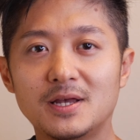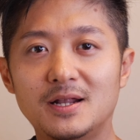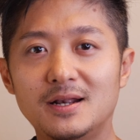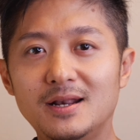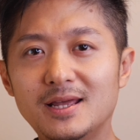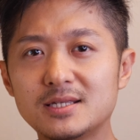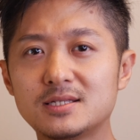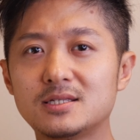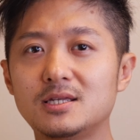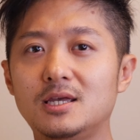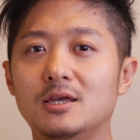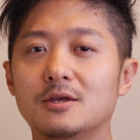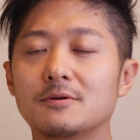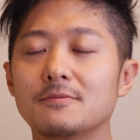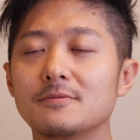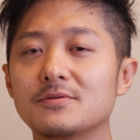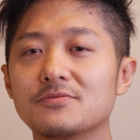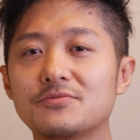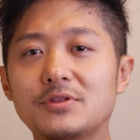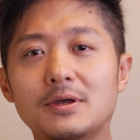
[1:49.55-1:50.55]
Let's say
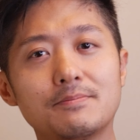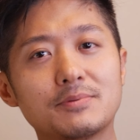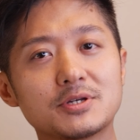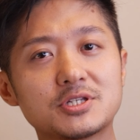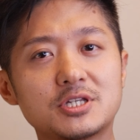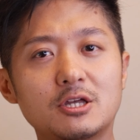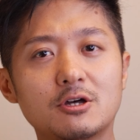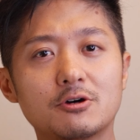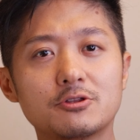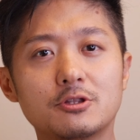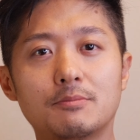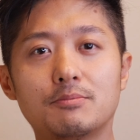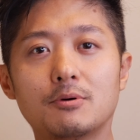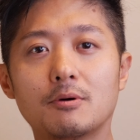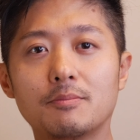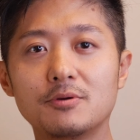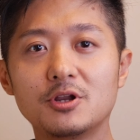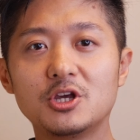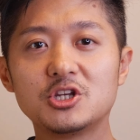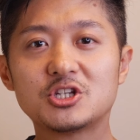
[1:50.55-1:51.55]
10% of the
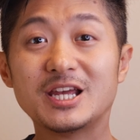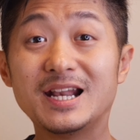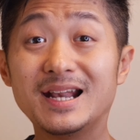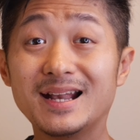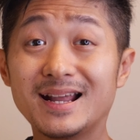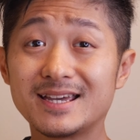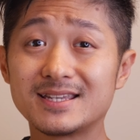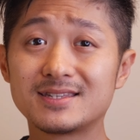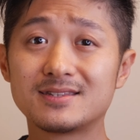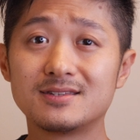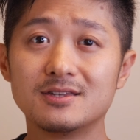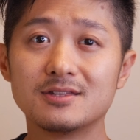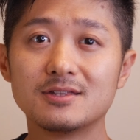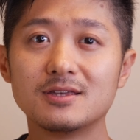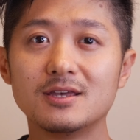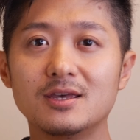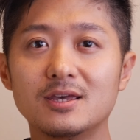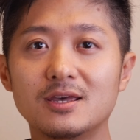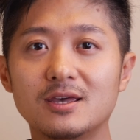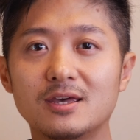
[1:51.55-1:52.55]
population likes it.
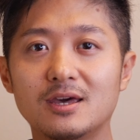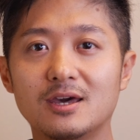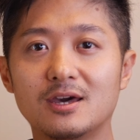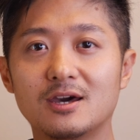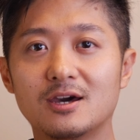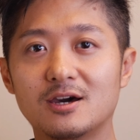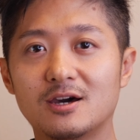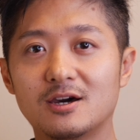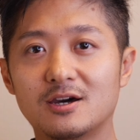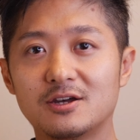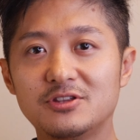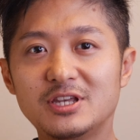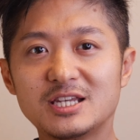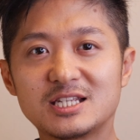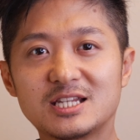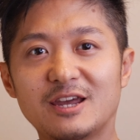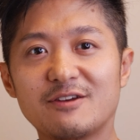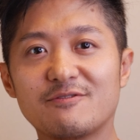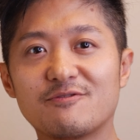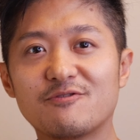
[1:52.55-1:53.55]

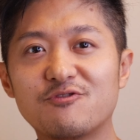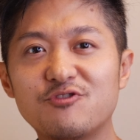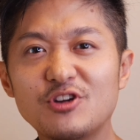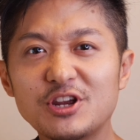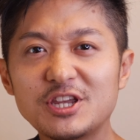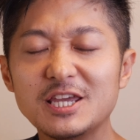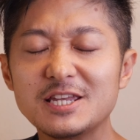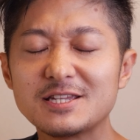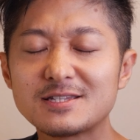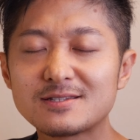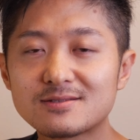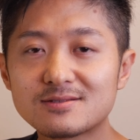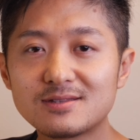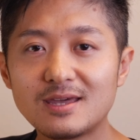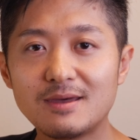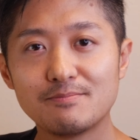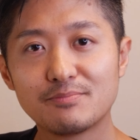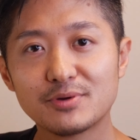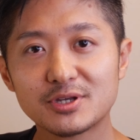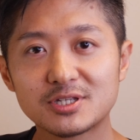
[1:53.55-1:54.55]
That's like freaking
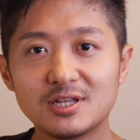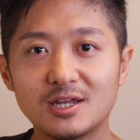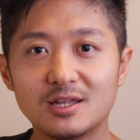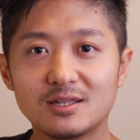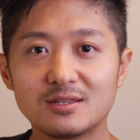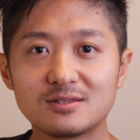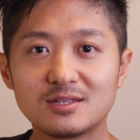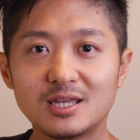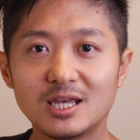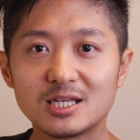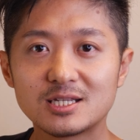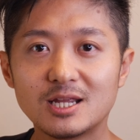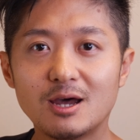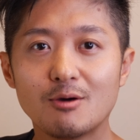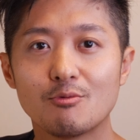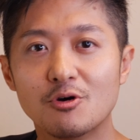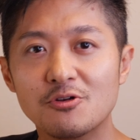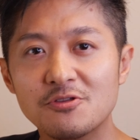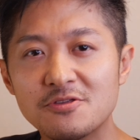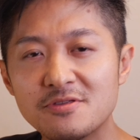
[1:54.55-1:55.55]
10%. Tesla
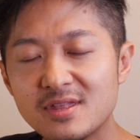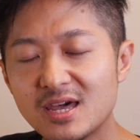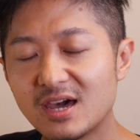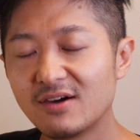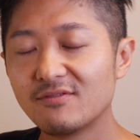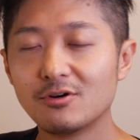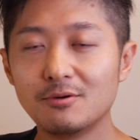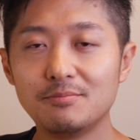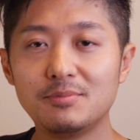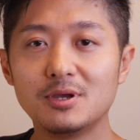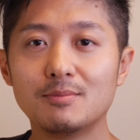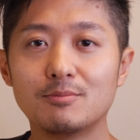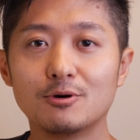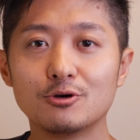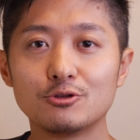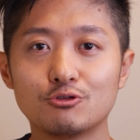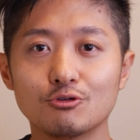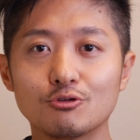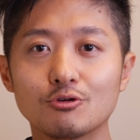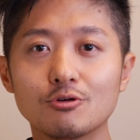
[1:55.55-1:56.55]
will never be
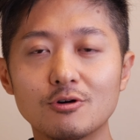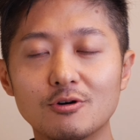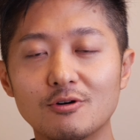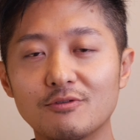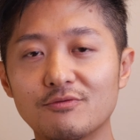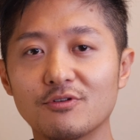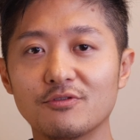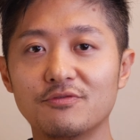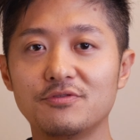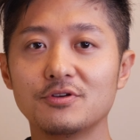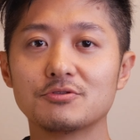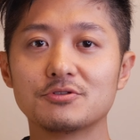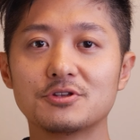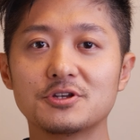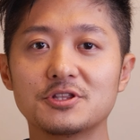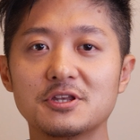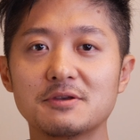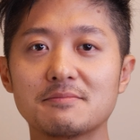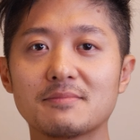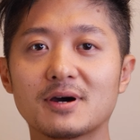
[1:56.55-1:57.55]
able to fulfill the
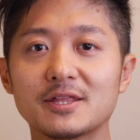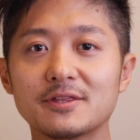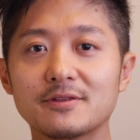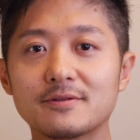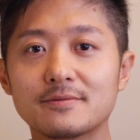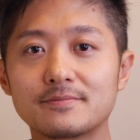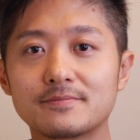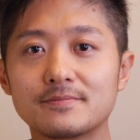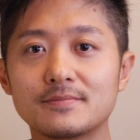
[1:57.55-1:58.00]
demand.